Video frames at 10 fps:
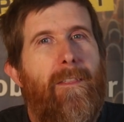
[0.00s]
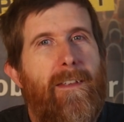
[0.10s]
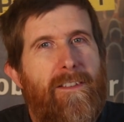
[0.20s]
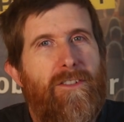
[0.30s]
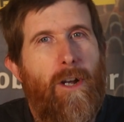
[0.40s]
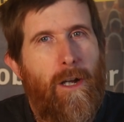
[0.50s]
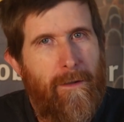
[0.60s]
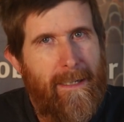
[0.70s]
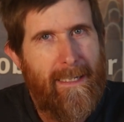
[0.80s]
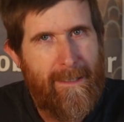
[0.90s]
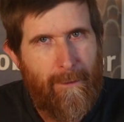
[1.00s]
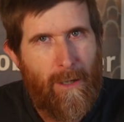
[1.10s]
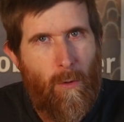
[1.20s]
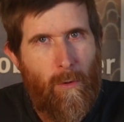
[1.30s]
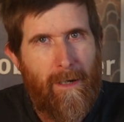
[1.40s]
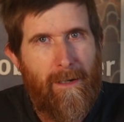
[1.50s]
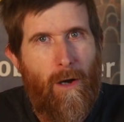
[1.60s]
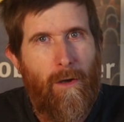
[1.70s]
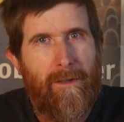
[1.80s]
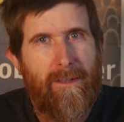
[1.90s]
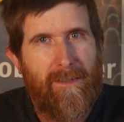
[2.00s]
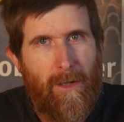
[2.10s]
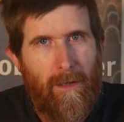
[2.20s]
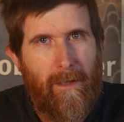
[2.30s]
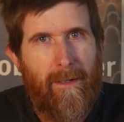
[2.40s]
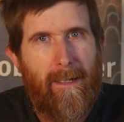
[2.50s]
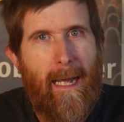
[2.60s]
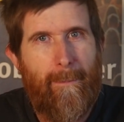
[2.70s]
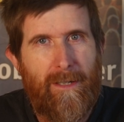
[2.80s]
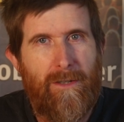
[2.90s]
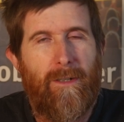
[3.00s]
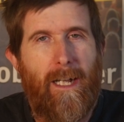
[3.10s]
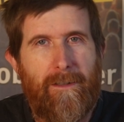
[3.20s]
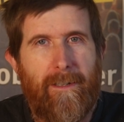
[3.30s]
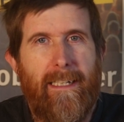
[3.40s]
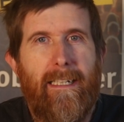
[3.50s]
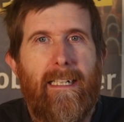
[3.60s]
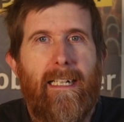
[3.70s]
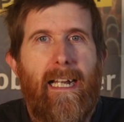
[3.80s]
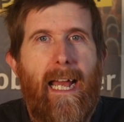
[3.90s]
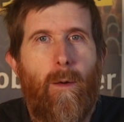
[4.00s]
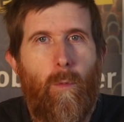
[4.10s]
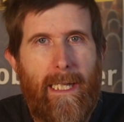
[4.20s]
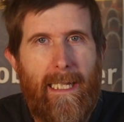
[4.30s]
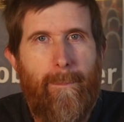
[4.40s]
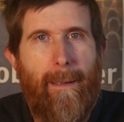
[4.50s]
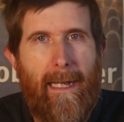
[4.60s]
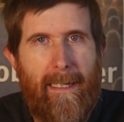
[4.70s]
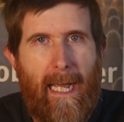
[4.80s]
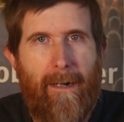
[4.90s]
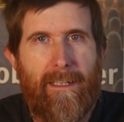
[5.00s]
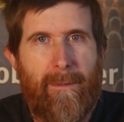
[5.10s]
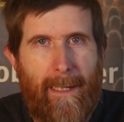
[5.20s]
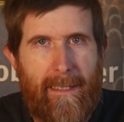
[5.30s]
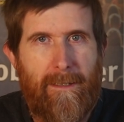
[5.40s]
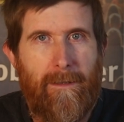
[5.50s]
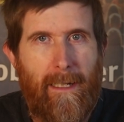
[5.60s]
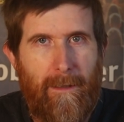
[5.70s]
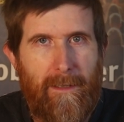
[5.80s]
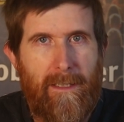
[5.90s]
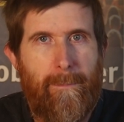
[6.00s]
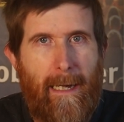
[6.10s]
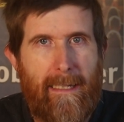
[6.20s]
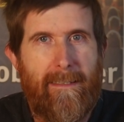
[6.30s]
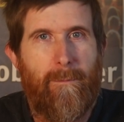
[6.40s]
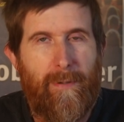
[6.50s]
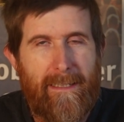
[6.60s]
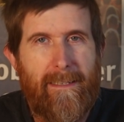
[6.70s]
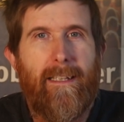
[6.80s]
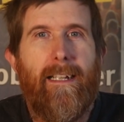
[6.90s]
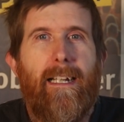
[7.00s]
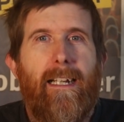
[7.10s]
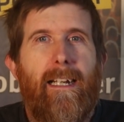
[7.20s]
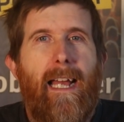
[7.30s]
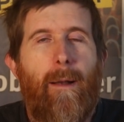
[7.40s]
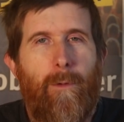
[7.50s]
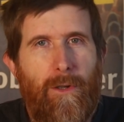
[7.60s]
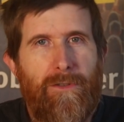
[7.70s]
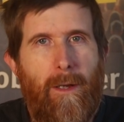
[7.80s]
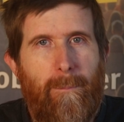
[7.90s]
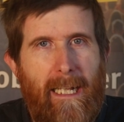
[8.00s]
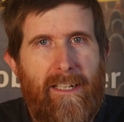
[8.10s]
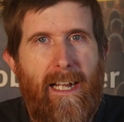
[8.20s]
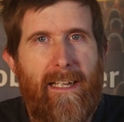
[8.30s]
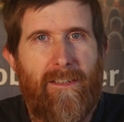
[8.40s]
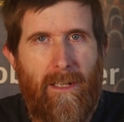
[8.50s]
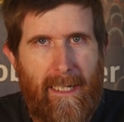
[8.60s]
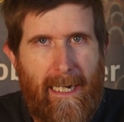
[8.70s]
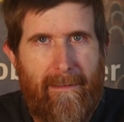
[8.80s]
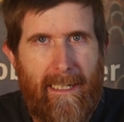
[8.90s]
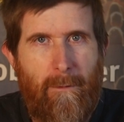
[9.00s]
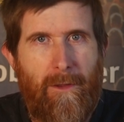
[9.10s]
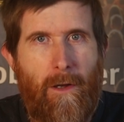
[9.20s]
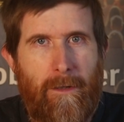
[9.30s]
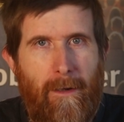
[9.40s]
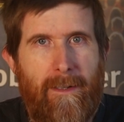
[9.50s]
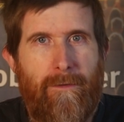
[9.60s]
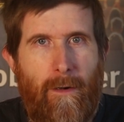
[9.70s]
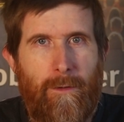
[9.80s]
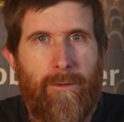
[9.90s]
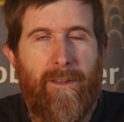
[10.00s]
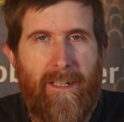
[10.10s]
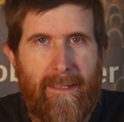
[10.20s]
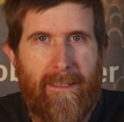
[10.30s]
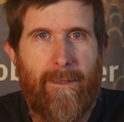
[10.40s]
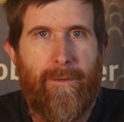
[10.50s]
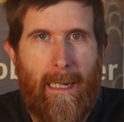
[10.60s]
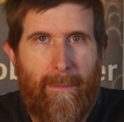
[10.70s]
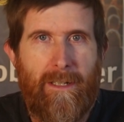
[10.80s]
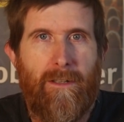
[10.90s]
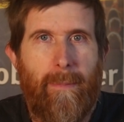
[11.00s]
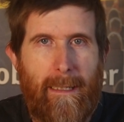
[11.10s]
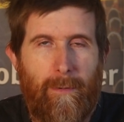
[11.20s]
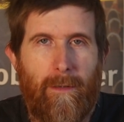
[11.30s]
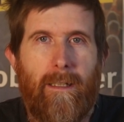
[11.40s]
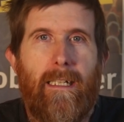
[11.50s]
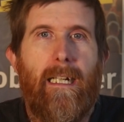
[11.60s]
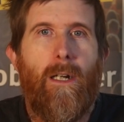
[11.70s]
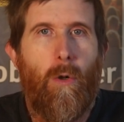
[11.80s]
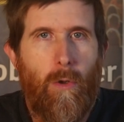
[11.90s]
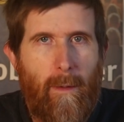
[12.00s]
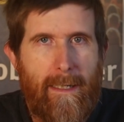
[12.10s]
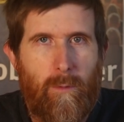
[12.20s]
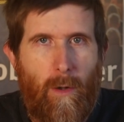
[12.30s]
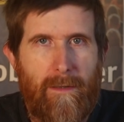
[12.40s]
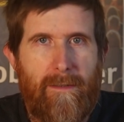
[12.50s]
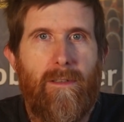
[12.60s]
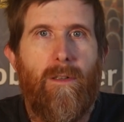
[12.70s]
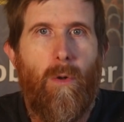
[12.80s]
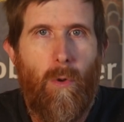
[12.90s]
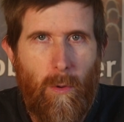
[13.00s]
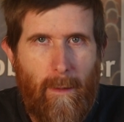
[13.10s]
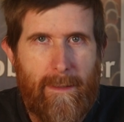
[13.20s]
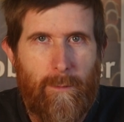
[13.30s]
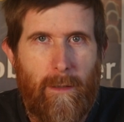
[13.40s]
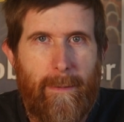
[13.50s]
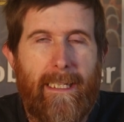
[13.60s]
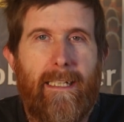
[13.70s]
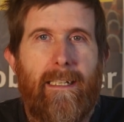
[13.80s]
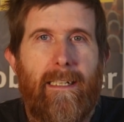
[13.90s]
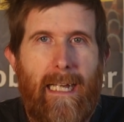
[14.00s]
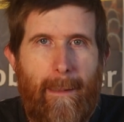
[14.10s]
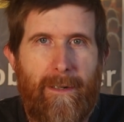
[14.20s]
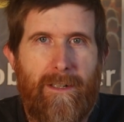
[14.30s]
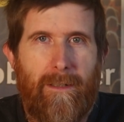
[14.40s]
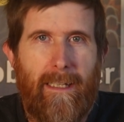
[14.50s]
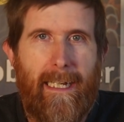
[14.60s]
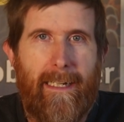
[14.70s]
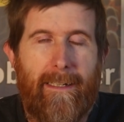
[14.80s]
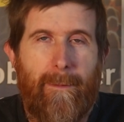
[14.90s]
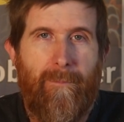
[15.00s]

This show is recorded on stolen Aboriginal country, and we pay our respects to elders past and present, and we also pledge our solidarity with ongoing struggles for justice for Aboriginal people always was, always will be Aboriginal land.